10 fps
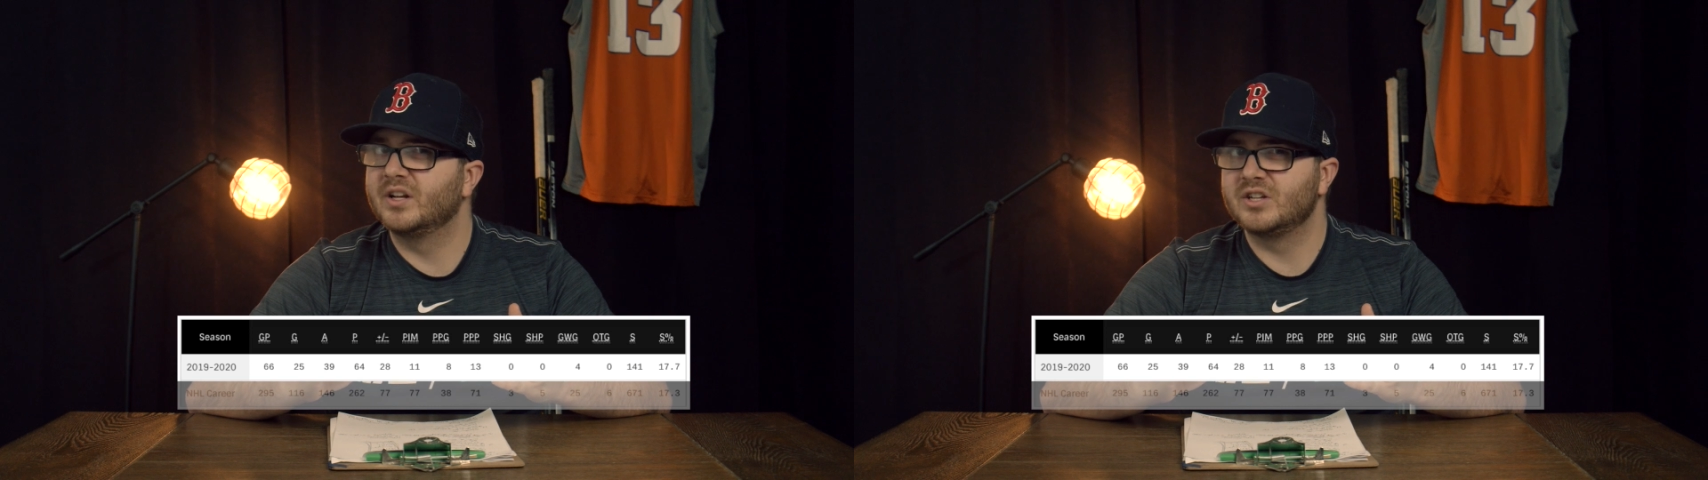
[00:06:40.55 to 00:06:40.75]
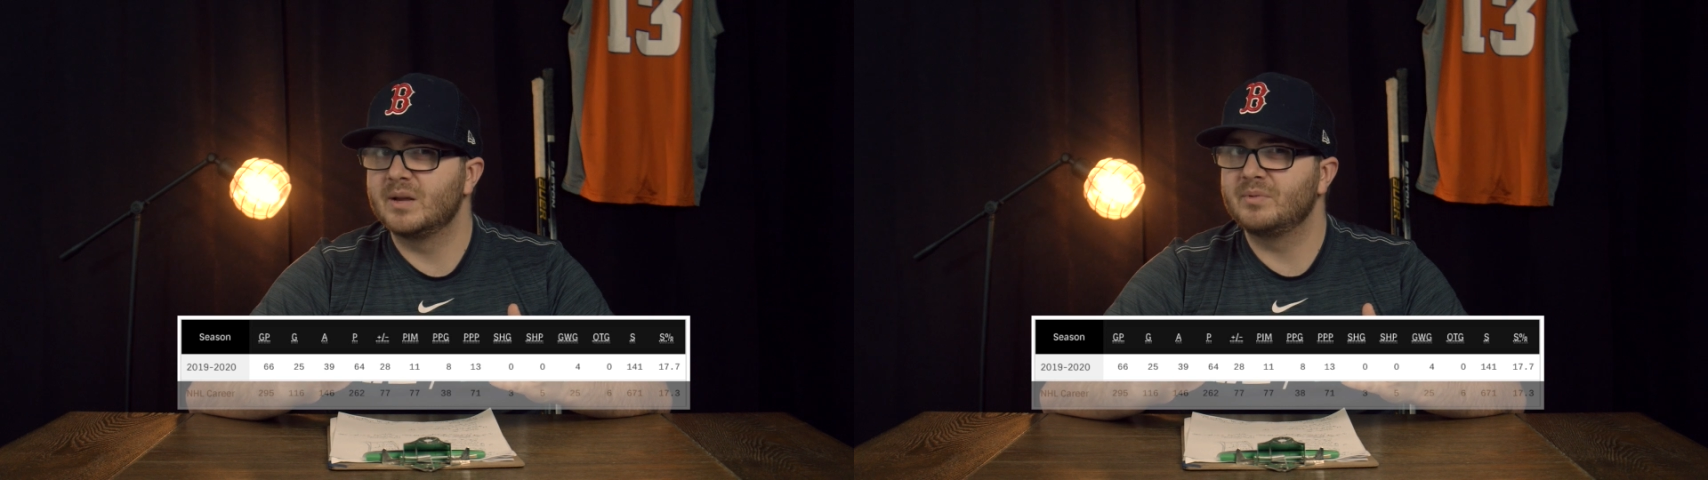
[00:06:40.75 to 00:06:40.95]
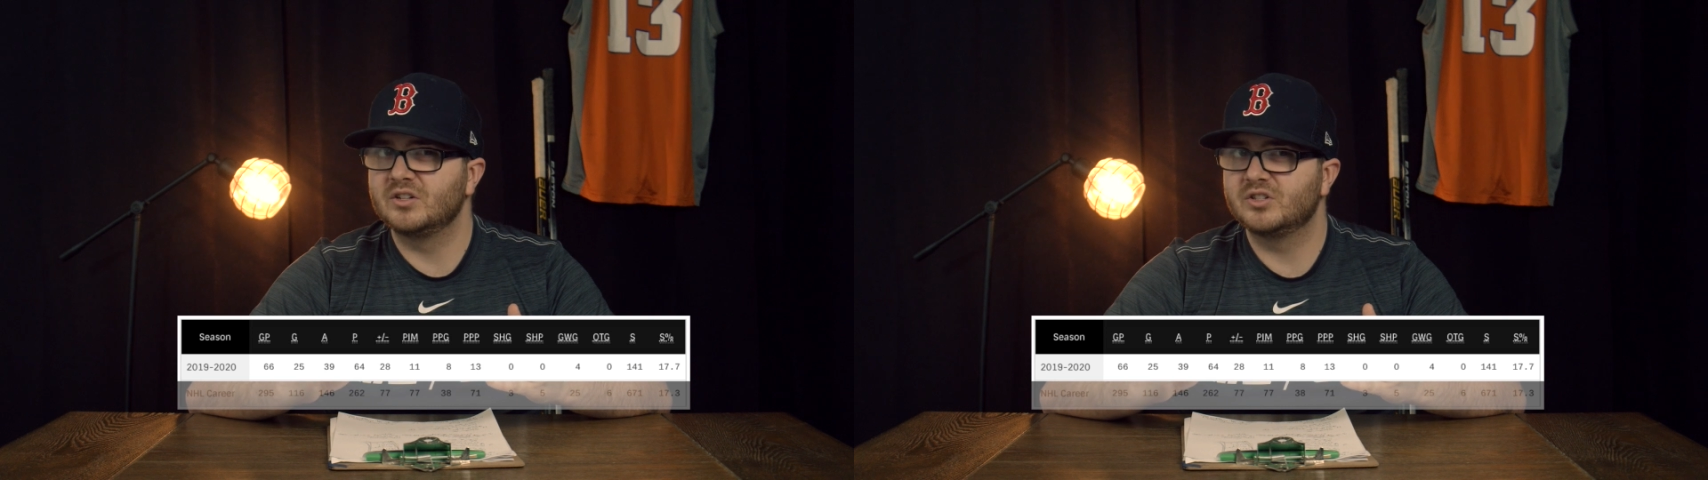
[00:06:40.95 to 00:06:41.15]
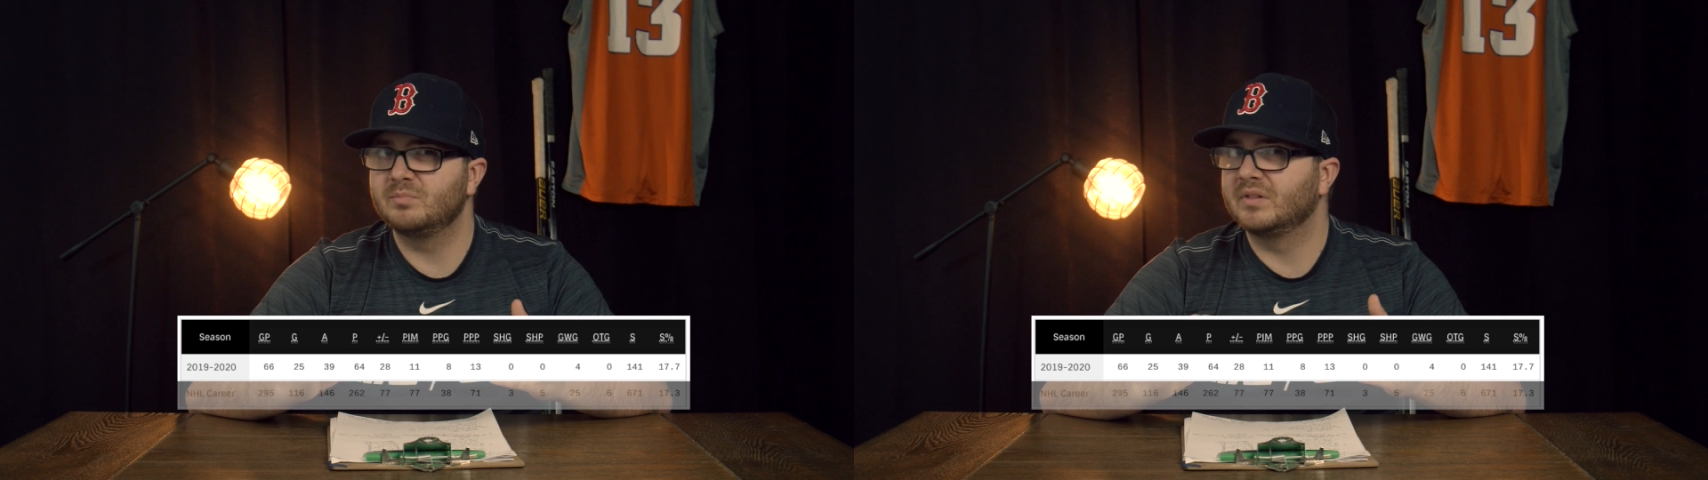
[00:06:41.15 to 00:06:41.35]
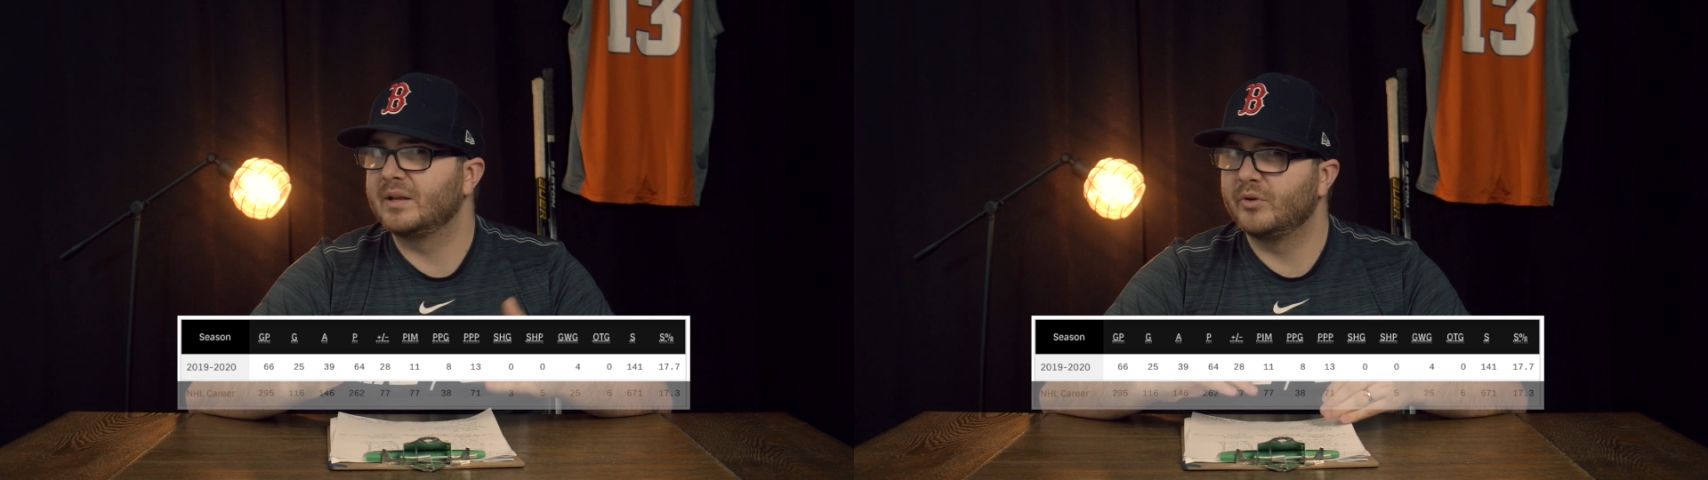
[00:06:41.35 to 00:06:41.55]
a
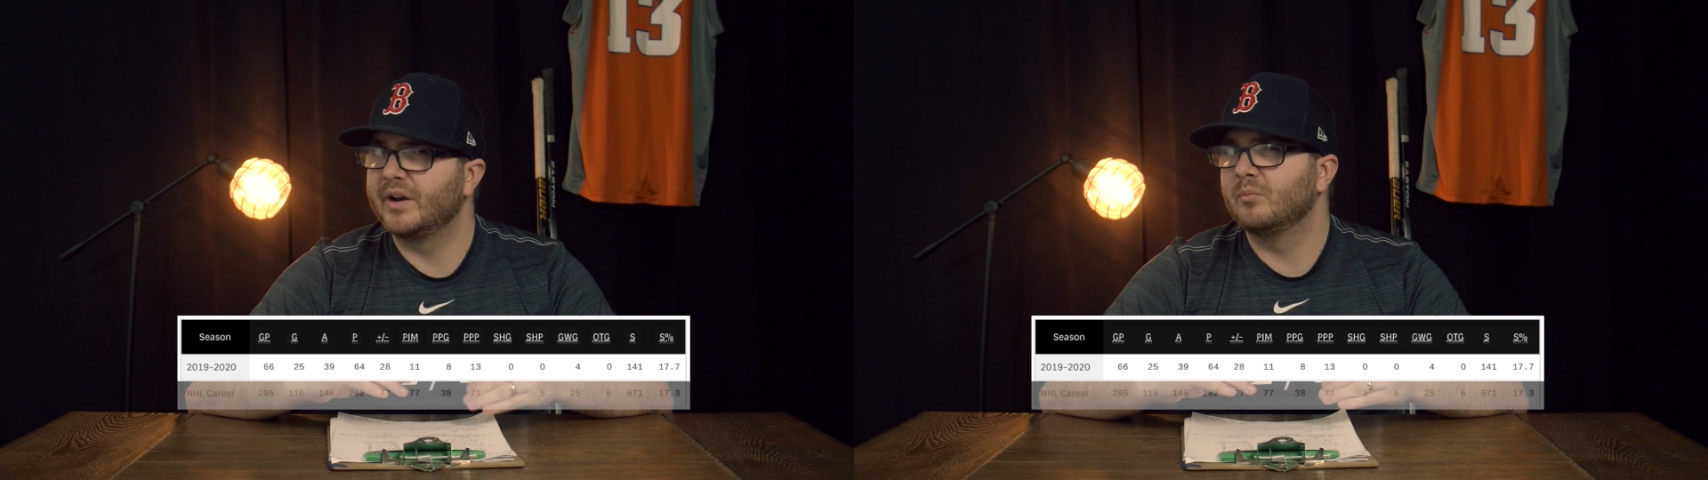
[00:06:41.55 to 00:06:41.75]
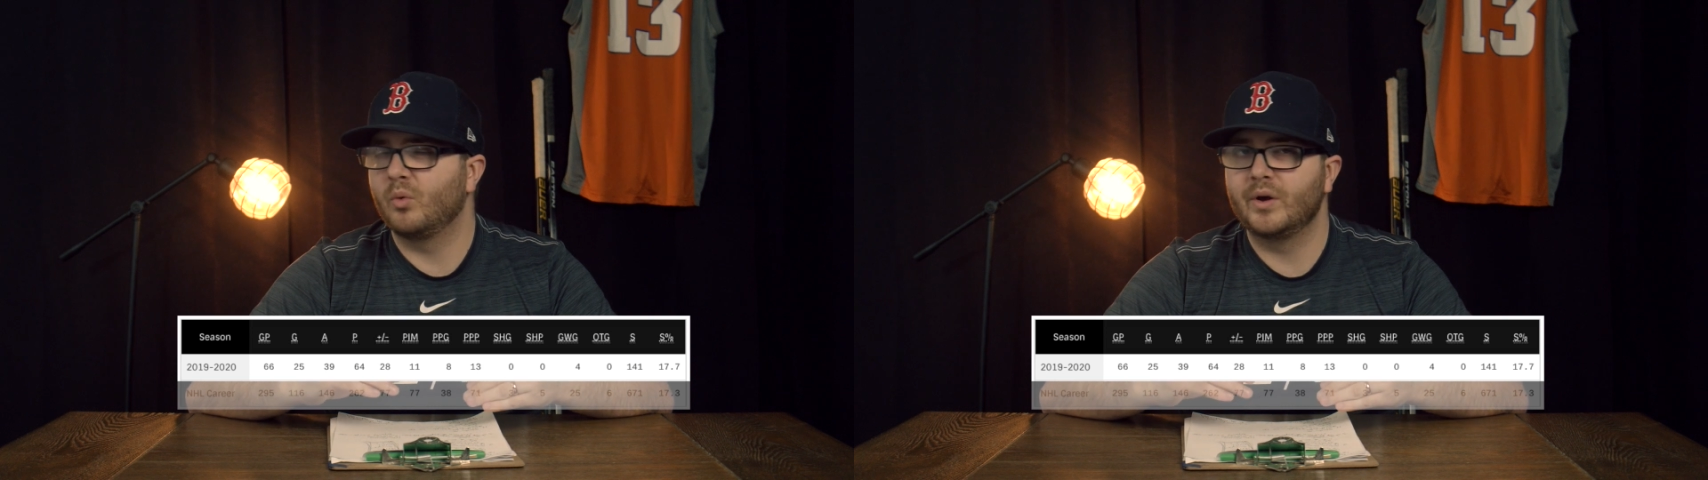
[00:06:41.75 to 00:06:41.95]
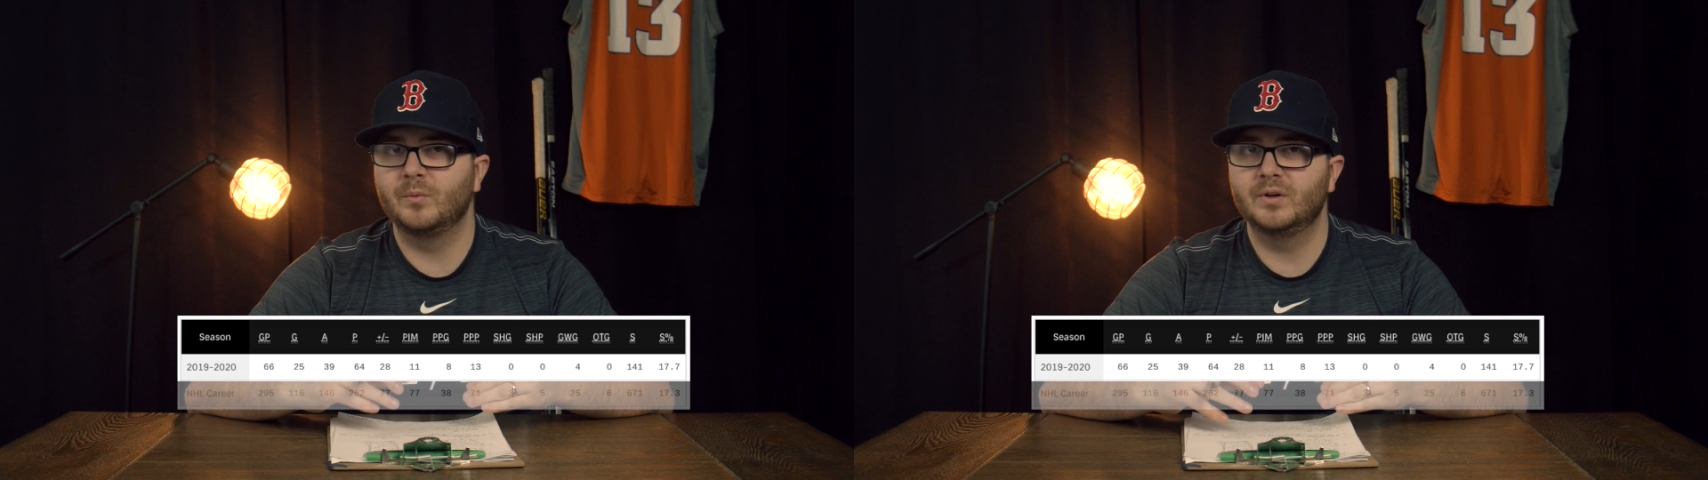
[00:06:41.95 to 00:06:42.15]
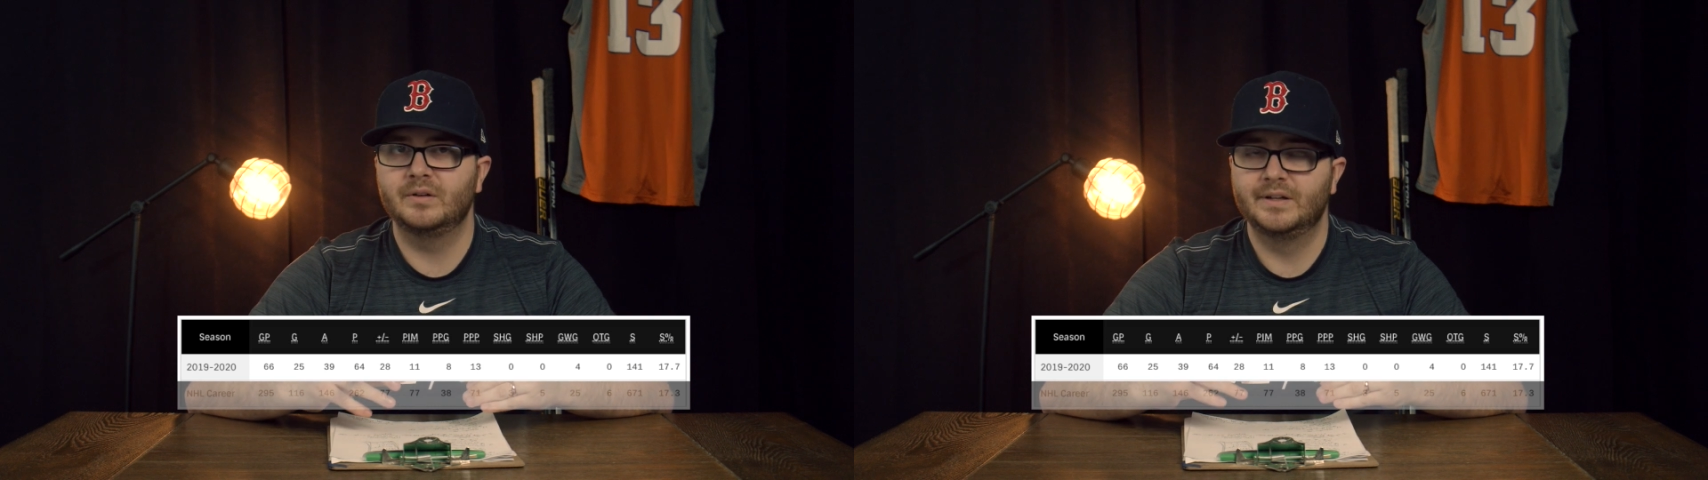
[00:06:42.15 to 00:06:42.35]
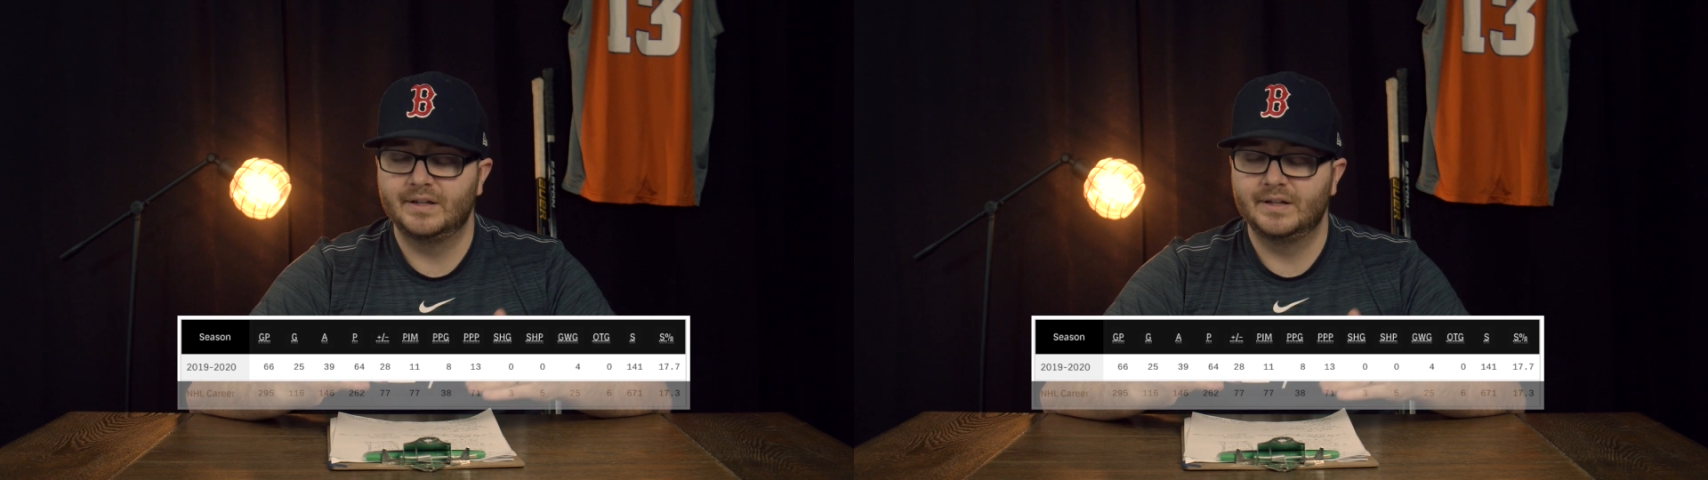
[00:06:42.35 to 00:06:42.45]
championship like Braden Point will,